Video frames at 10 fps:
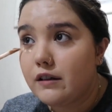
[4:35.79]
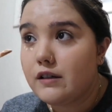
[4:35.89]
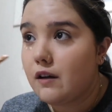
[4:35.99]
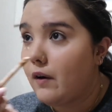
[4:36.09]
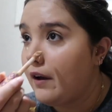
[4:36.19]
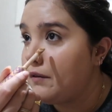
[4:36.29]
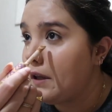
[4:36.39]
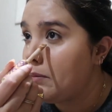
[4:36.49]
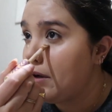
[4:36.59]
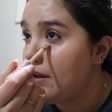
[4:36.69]
so I
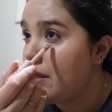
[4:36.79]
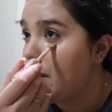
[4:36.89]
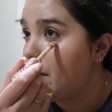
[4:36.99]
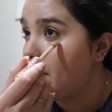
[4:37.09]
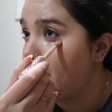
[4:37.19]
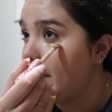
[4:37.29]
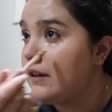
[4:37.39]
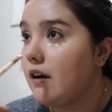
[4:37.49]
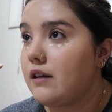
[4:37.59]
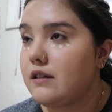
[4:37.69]
only put 3
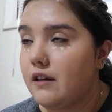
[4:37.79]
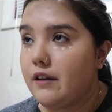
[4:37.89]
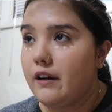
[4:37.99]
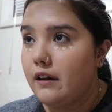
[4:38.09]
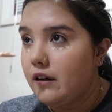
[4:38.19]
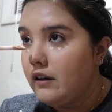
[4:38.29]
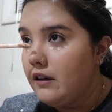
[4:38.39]
dots on there,